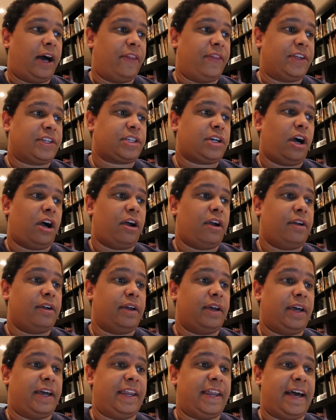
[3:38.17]
This car,
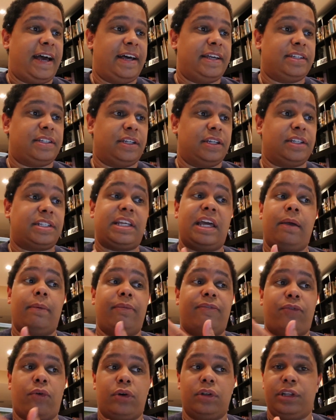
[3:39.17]
it has the
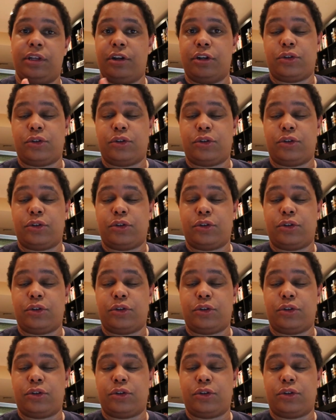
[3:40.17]
same 4-liter